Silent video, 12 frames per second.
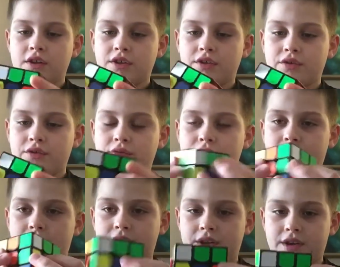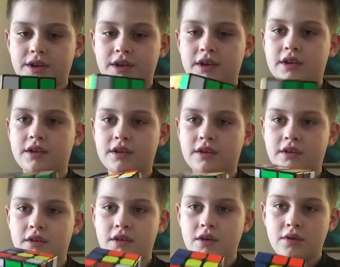you would
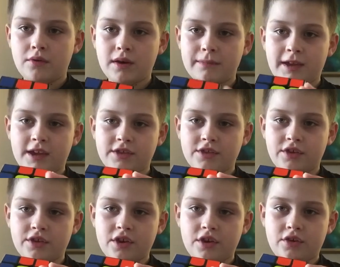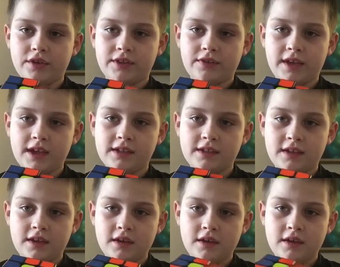want to make it so you can go like this.